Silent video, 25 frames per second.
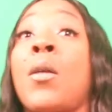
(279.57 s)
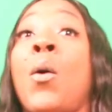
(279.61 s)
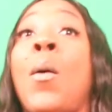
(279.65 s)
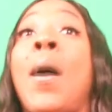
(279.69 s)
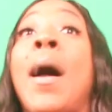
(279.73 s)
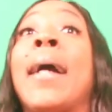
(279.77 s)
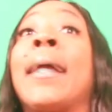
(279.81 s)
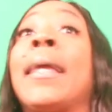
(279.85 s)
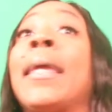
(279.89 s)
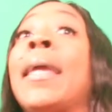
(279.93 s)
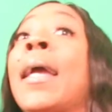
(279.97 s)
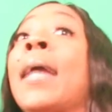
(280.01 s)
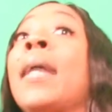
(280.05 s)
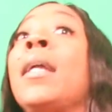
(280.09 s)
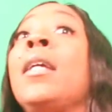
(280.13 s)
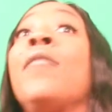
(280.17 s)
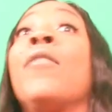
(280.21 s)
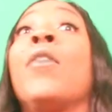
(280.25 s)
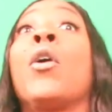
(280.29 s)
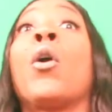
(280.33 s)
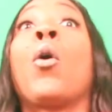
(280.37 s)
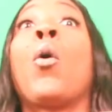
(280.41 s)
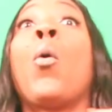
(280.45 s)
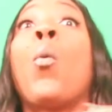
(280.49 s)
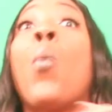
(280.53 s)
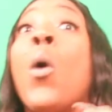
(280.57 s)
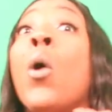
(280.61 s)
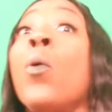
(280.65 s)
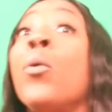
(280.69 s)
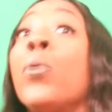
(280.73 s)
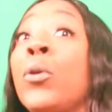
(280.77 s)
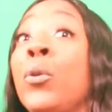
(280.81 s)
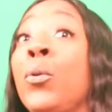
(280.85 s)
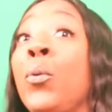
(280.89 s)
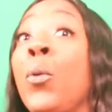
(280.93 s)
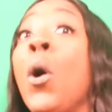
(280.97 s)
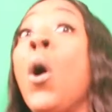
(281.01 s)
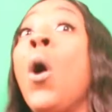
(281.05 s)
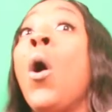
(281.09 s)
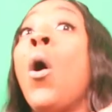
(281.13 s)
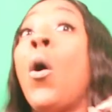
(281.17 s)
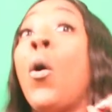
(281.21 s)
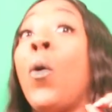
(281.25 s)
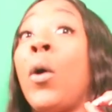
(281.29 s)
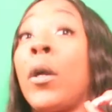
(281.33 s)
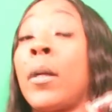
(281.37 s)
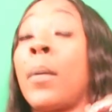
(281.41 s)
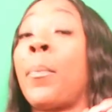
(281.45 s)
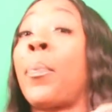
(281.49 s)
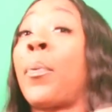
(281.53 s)
So I can't even quote you
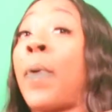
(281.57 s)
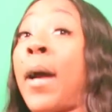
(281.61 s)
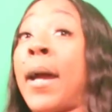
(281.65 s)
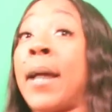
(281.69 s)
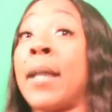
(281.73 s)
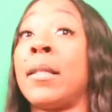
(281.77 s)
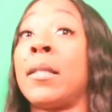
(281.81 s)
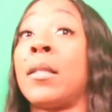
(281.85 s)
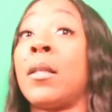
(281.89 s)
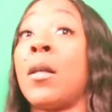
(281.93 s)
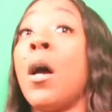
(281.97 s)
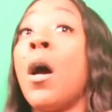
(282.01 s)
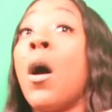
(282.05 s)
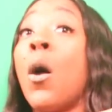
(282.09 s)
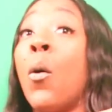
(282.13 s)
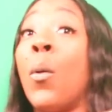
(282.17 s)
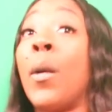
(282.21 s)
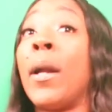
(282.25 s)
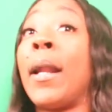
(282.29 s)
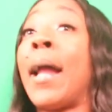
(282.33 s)
on a price okay.